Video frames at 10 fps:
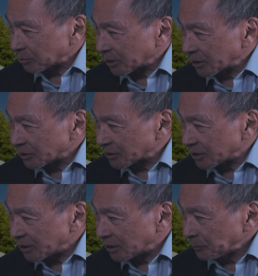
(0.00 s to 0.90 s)
because
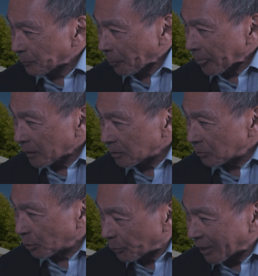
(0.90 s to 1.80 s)
the
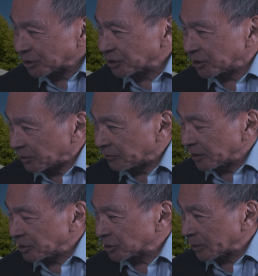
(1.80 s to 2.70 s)
repression in
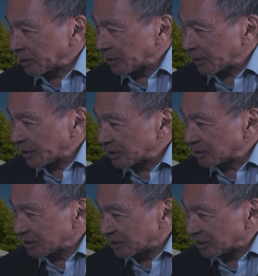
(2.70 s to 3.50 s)
Venezuela has